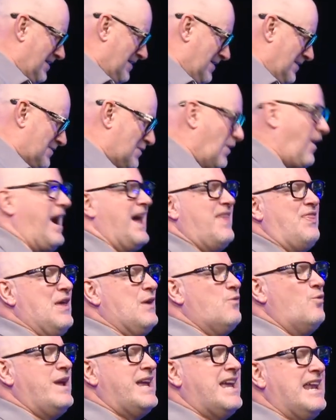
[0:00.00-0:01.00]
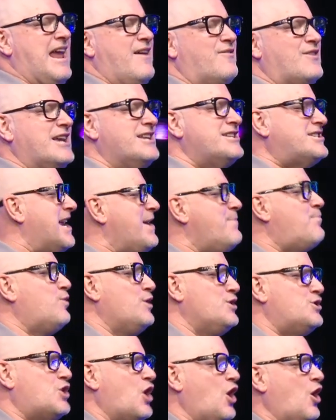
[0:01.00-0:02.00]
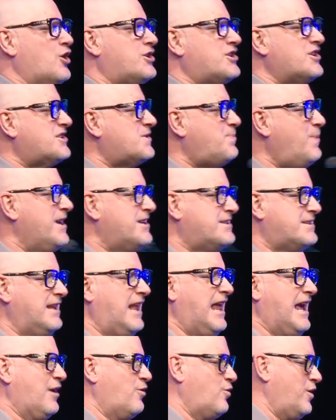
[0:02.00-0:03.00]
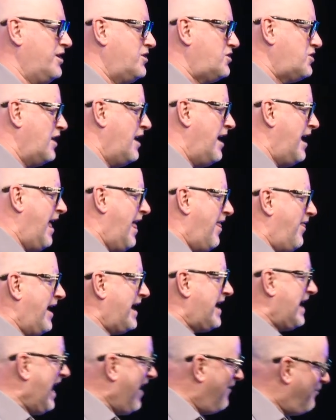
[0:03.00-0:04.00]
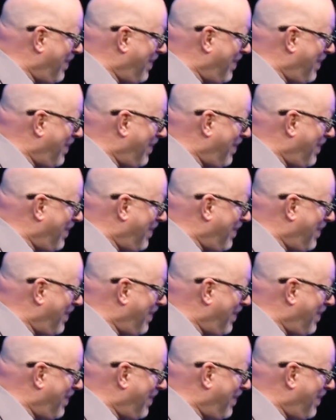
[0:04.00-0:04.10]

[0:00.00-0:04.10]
So I think we can have contemporary church that speaks the language that can have